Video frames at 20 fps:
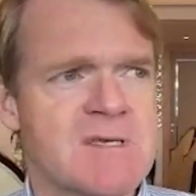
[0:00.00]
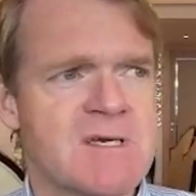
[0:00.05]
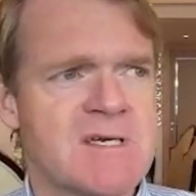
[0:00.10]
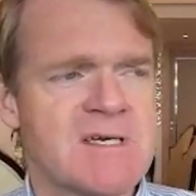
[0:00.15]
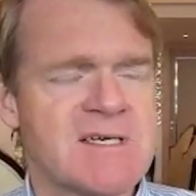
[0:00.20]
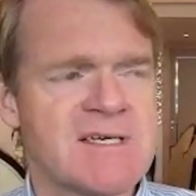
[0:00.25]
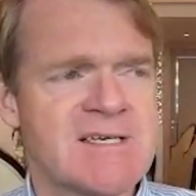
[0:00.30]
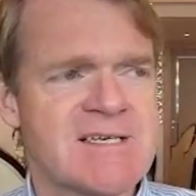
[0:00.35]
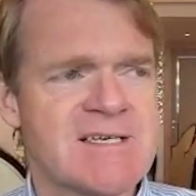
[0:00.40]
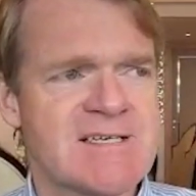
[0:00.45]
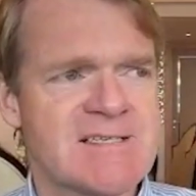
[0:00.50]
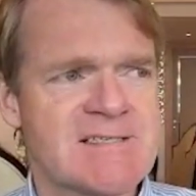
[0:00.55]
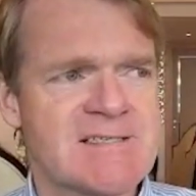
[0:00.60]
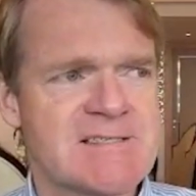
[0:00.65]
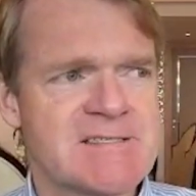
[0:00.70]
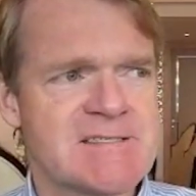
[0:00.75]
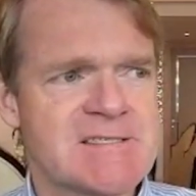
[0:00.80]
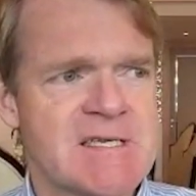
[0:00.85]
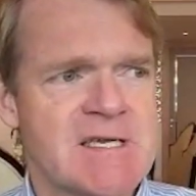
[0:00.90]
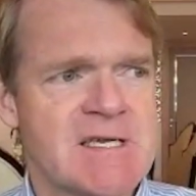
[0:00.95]

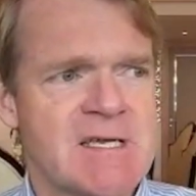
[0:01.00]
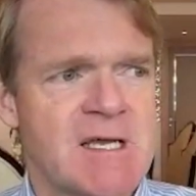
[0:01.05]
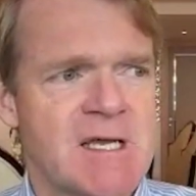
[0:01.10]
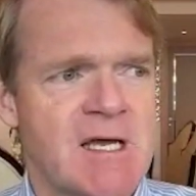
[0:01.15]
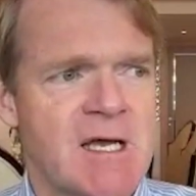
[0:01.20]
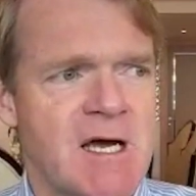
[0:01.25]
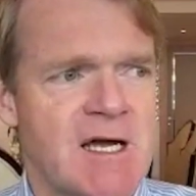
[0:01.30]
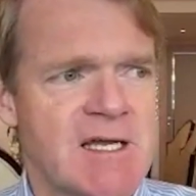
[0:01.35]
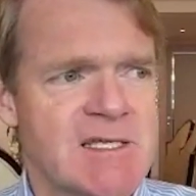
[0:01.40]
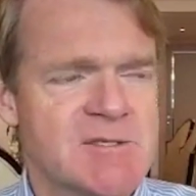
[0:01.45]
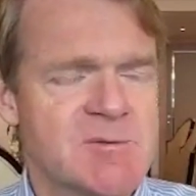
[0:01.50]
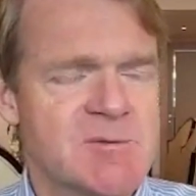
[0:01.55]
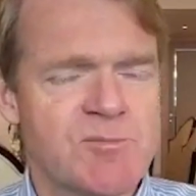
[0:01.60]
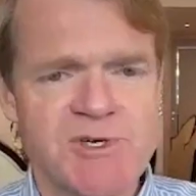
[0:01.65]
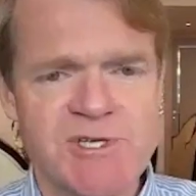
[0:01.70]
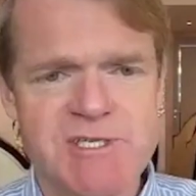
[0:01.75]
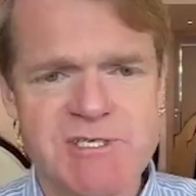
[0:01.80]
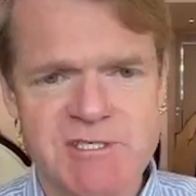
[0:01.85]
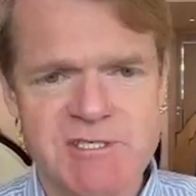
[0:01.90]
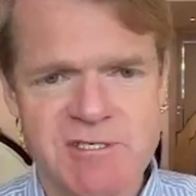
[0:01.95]
and I had some
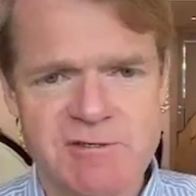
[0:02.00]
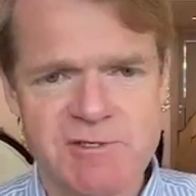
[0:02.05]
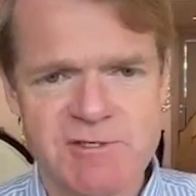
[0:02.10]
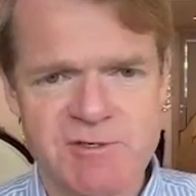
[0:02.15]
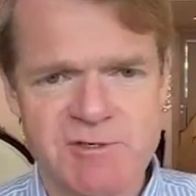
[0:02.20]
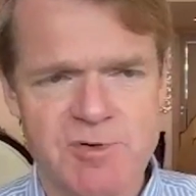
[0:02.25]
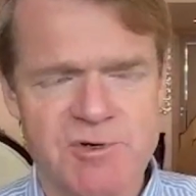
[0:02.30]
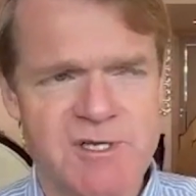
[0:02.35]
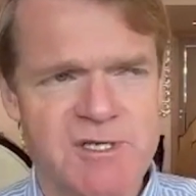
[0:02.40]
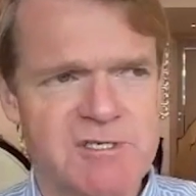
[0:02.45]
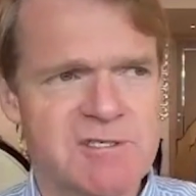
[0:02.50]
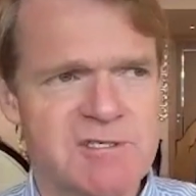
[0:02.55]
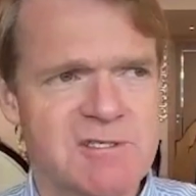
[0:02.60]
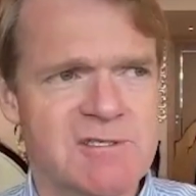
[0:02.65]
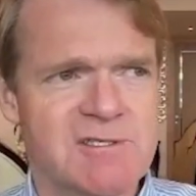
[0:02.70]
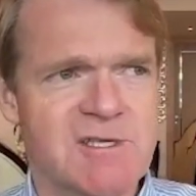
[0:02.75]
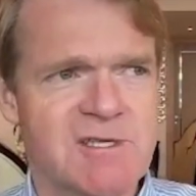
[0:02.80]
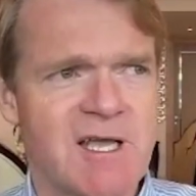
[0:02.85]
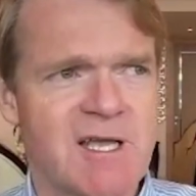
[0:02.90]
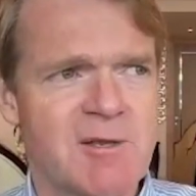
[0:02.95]
pretty serious
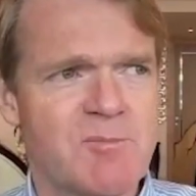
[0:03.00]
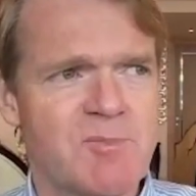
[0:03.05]
operations. I